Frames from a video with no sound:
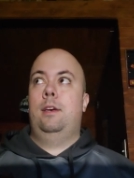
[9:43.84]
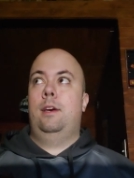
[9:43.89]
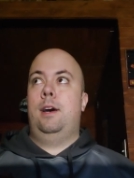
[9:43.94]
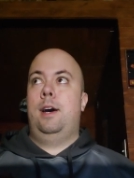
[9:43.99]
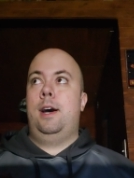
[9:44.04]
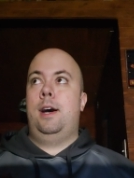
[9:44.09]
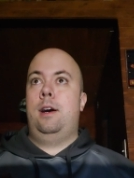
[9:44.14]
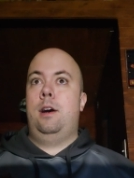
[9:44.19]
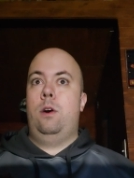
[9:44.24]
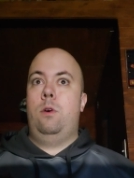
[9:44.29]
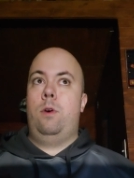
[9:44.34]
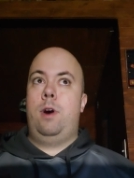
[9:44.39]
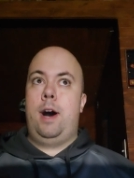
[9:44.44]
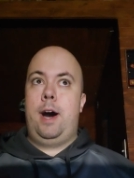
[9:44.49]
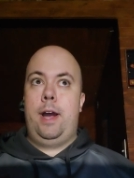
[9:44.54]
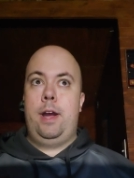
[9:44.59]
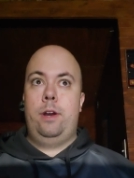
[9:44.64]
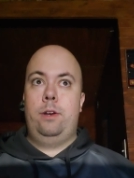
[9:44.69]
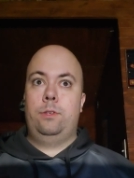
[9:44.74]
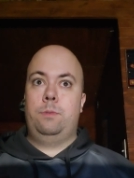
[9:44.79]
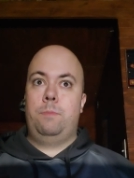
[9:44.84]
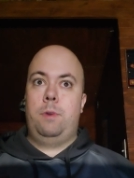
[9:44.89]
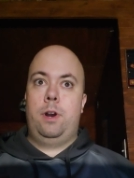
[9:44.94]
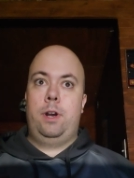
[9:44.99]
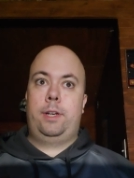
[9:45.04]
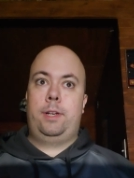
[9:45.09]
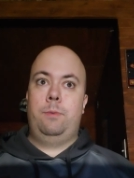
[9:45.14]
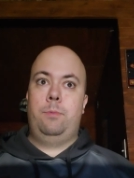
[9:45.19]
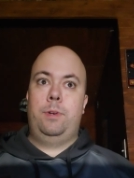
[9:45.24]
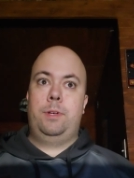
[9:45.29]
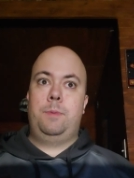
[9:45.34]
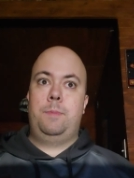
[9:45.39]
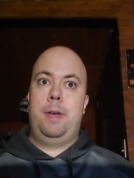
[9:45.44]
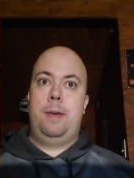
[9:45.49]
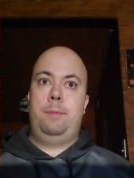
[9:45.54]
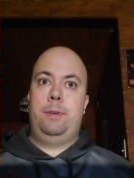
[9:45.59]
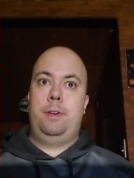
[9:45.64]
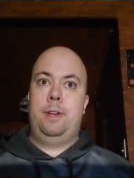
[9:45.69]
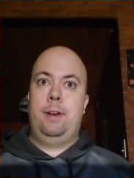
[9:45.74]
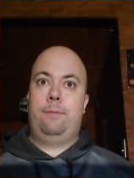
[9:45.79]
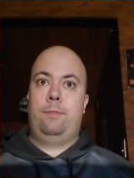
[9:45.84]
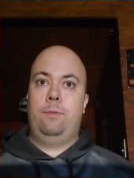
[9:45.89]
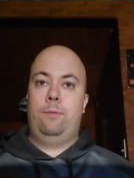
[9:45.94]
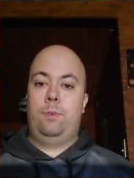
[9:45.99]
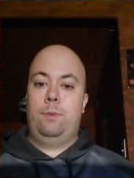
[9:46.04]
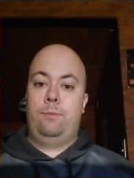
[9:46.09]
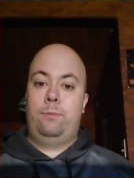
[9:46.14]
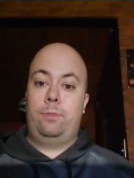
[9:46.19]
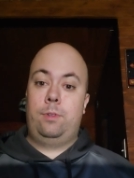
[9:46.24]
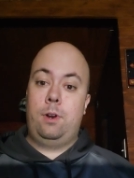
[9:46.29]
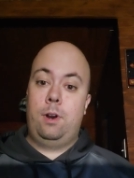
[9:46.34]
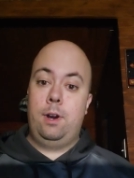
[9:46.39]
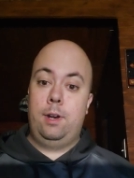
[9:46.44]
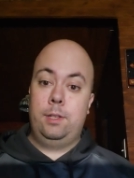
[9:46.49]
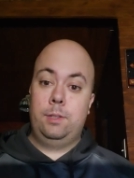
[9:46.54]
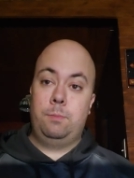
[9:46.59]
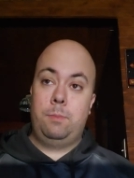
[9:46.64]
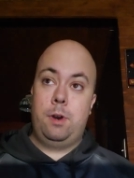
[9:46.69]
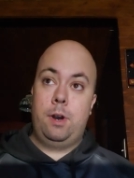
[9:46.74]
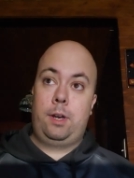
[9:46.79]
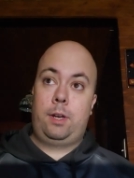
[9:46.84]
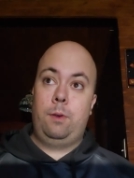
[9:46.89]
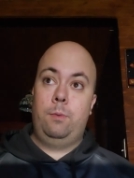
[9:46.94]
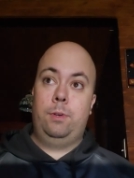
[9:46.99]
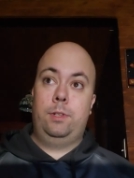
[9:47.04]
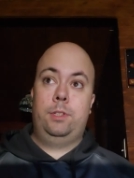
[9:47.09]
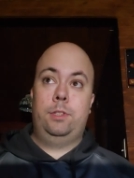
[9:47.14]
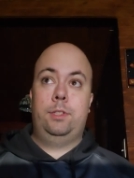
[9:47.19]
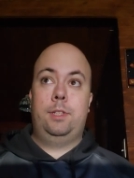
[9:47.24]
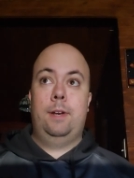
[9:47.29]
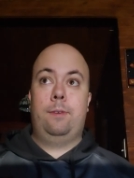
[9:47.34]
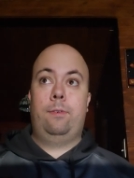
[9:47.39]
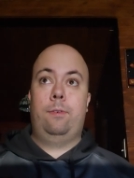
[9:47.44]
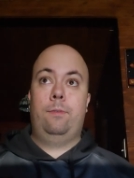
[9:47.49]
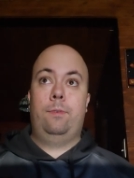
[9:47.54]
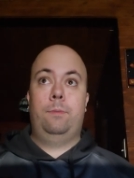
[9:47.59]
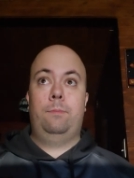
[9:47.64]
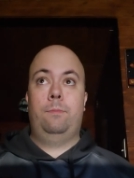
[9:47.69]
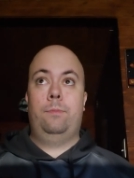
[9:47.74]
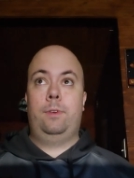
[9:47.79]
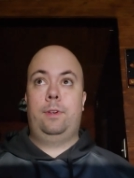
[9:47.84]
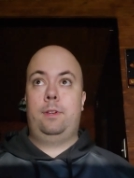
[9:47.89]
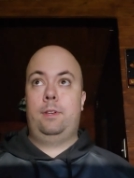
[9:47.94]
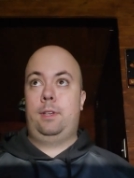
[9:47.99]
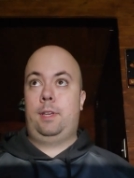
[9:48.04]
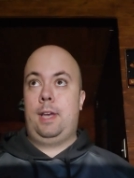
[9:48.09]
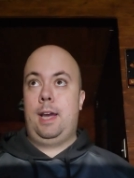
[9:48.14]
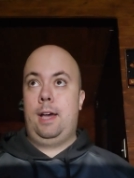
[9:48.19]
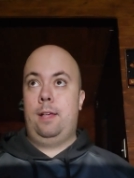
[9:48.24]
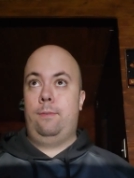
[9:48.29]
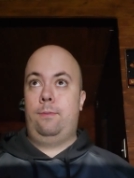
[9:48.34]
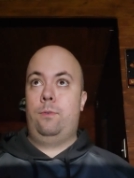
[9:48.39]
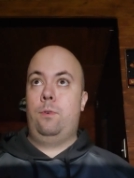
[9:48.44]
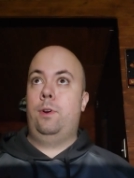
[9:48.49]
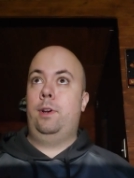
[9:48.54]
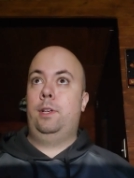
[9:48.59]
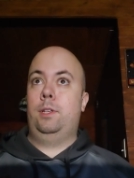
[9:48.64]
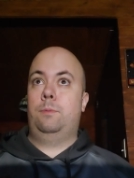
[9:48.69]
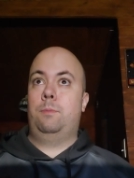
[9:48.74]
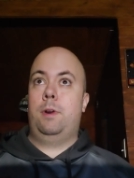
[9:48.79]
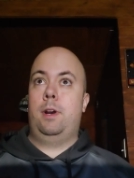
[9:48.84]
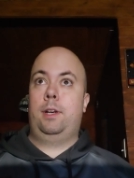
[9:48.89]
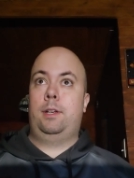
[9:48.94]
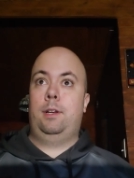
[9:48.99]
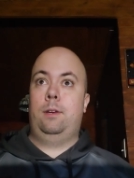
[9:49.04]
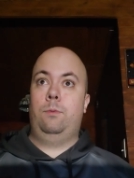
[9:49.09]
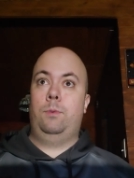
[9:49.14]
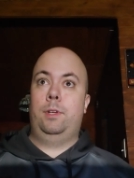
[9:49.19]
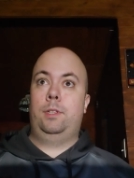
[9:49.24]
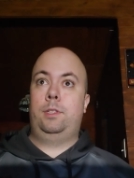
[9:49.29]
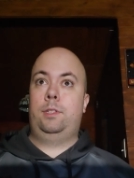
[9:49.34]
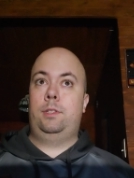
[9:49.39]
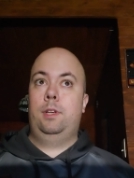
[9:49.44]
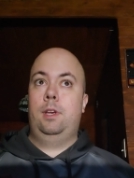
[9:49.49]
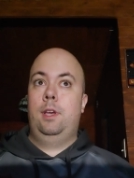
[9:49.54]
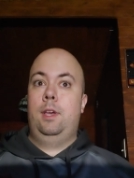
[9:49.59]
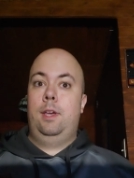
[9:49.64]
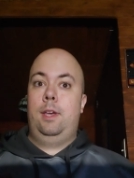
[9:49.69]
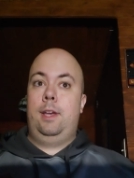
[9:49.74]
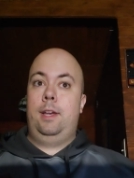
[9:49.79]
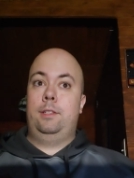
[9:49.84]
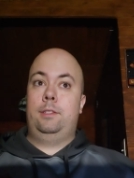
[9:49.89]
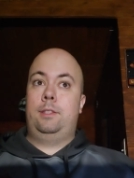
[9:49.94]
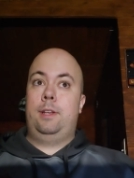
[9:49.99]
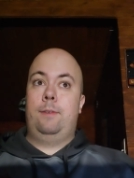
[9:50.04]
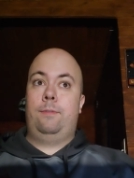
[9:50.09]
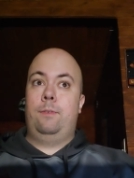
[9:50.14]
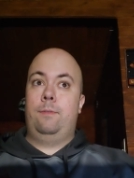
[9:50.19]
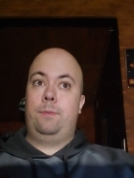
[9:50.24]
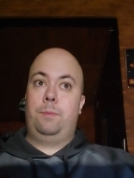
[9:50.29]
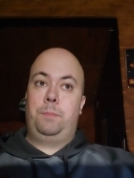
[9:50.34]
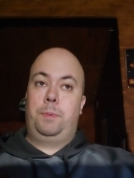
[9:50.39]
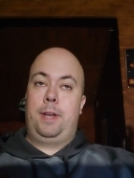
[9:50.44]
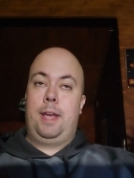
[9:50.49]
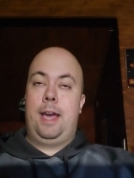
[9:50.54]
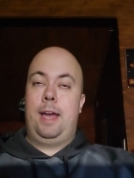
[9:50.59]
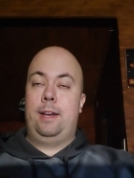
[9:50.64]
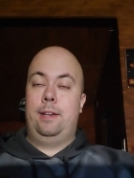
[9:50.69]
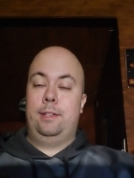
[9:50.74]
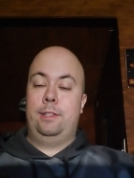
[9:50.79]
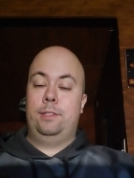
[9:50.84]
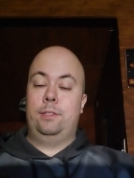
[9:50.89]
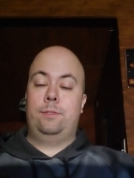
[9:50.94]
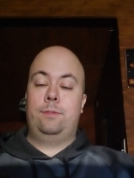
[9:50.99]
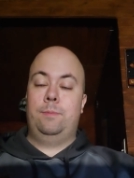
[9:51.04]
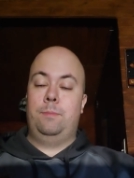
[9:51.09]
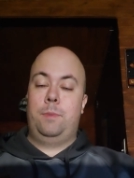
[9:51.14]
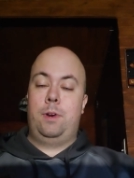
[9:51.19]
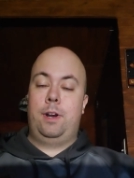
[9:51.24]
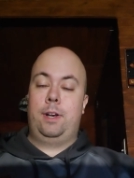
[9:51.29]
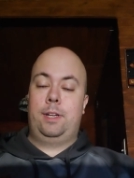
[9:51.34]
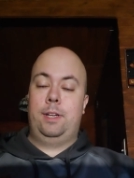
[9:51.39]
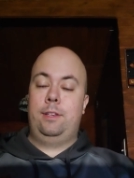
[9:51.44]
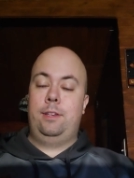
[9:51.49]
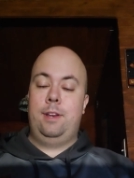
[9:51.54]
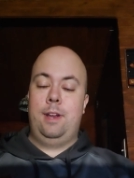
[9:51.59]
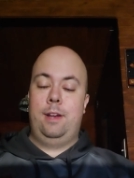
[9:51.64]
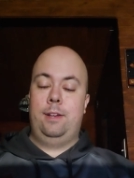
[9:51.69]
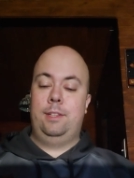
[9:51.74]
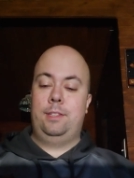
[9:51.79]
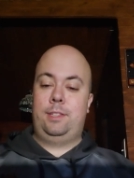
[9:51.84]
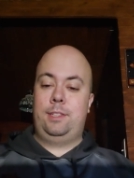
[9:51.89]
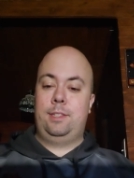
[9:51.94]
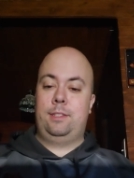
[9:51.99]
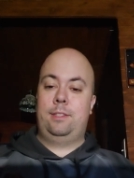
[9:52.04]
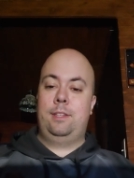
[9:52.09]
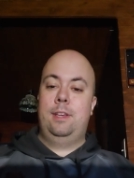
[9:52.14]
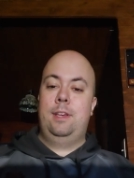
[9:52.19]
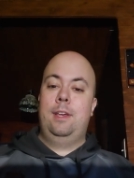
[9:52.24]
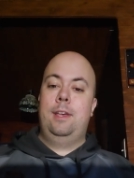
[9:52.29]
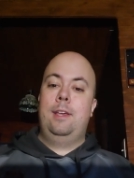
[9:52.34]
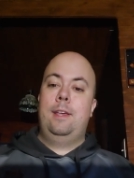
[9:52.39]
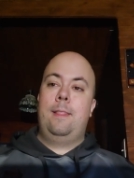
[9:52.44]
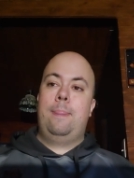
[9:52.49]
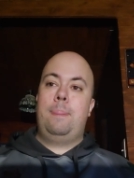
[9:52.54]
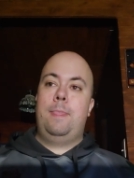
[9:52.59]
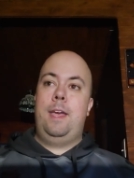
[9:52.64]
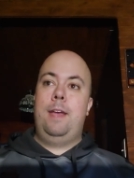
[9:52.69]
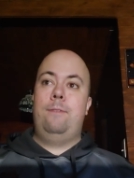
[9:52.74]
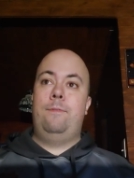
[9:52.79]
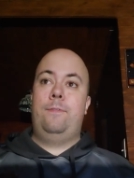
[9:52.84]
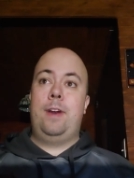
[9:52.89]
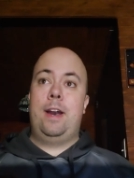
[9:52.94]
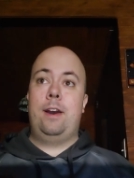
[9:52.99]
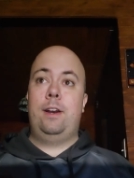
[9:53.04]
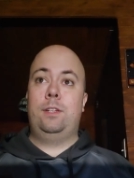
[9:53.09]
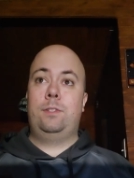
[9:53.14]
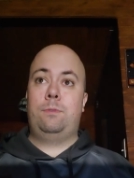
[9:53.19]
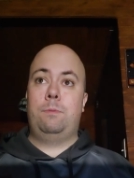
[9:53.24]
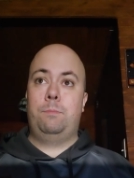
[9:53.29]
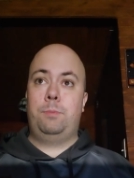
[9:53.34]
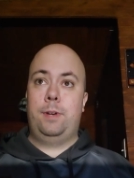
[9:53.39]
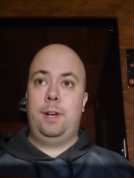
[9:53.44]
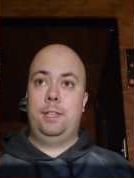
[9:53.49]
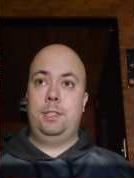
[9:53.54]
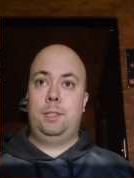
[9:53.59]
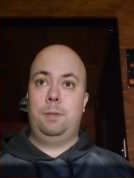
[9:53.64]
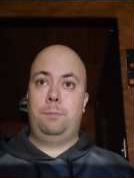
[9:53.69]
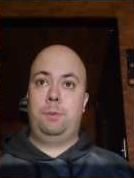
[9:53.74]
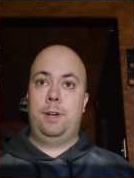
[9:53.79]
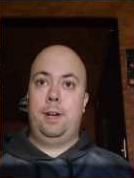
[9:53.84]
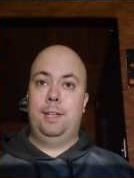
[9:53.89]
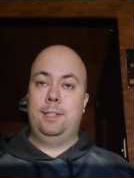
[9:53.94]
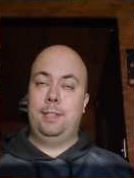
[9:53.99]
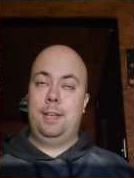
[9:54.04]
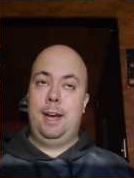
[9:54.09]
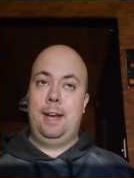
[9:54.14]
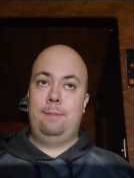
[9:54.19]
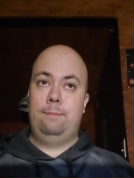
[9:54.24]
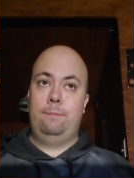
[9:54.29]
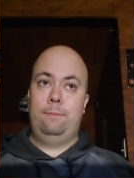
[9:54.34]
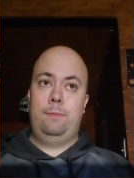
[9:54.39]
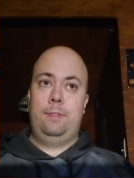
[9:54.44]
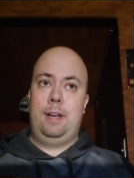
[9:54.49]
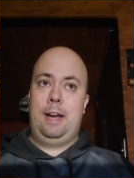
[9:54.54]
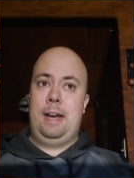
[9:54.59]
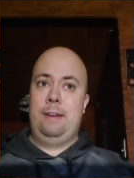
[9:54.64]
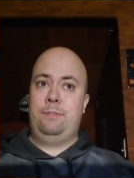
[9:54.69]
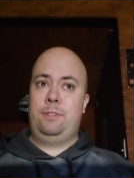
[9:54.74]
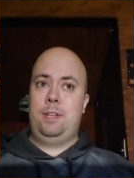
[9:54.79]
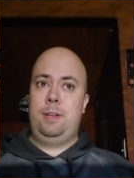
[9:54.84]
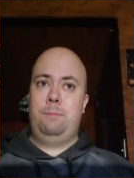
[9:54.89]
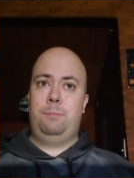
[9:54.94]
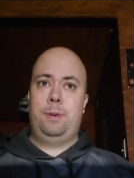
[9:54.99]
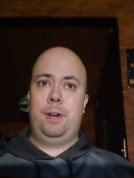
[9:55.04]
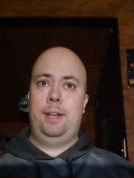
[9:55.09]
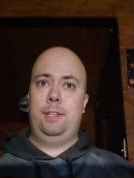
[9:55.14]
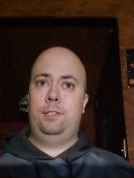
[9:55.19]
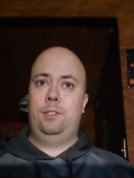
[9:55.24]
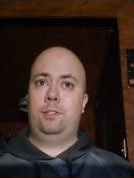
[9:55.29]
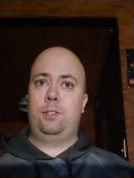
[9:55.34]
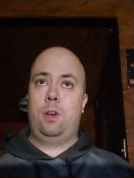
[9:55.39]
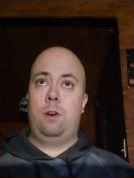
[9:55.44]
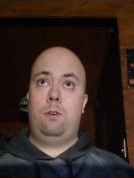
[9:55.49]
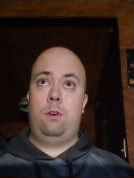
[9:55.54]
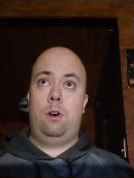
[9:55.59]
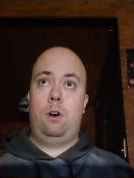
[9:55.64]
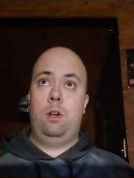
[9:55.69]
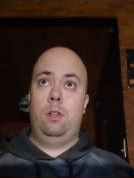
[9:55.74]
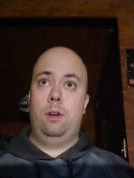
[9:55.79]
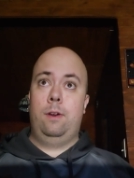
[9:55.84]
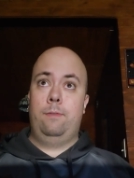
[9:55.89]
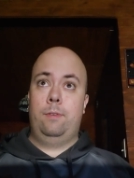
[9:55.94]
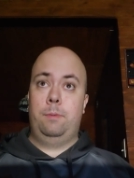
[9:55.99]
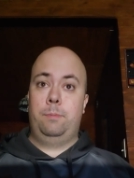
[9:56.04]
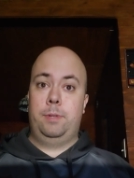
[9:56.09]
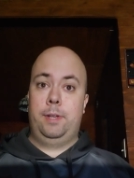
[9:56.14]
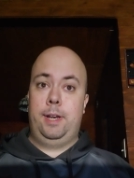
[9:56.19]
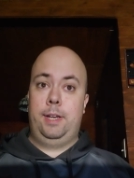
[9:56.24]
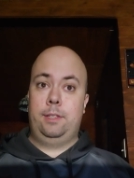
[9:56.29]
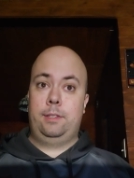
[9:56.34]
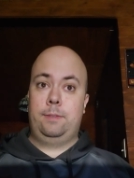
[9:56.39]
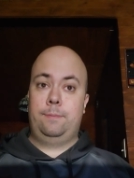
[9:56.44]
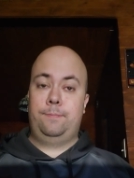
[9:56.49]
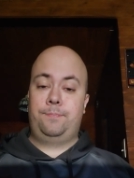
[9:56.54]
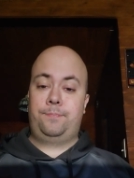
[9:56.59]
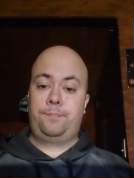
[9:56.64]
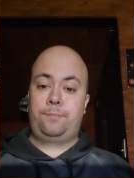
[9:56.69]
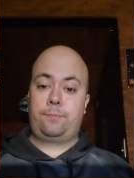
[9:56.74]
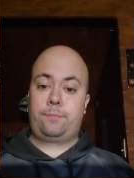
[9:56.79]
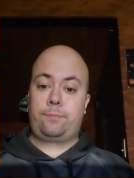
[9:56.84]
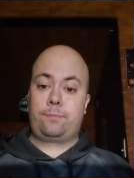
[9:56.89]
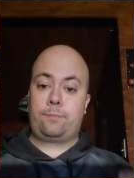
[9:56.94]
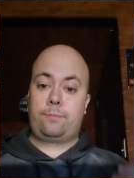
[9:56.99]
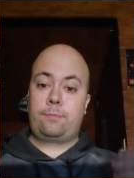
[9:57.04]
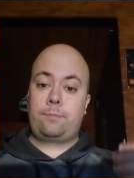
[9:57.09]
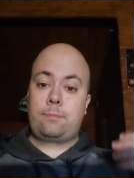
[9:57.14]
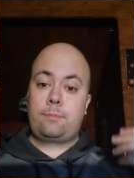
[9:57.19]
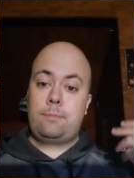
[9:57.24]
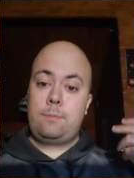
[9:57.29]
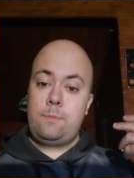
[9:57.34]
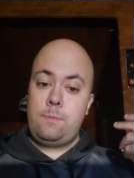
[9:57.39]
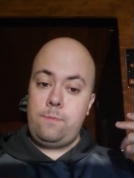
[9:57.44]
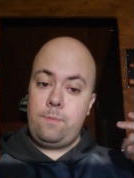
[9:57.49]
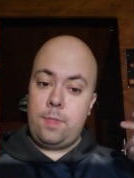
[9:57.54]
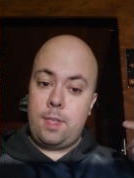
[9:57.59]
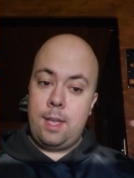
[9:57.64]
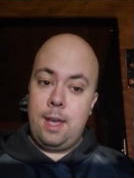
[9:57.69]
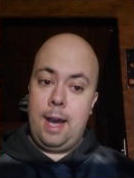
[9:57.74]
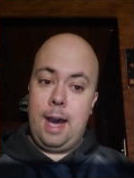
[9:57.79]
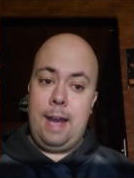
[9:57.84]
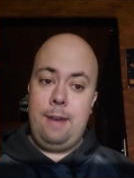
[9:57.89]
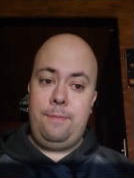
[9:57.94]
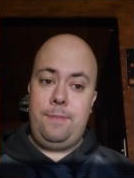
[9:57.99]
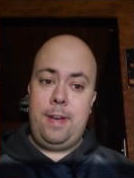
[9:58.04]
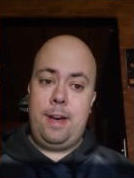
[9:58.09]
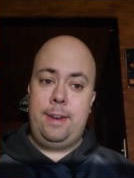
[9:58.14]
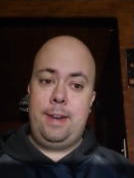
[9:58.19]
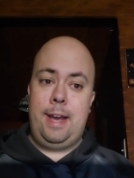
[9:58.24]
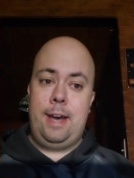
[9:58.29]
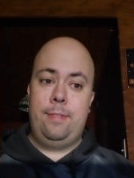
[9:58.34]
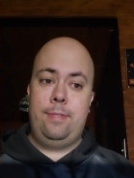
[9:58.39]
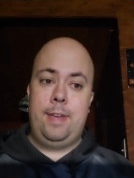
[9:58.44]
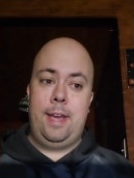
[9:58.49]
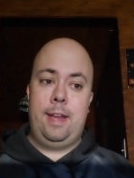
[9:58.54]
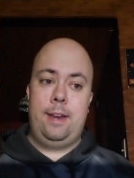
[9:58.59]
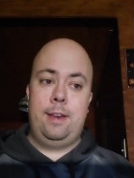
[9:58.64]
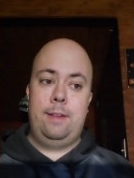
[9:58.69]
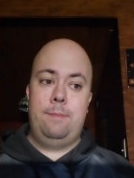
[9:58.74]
Ohio's market, which may be different from Florida's market, which is different from California's market, which is different from Canada's market. It varies from price to price. I've seen prices go all over the place. I found out that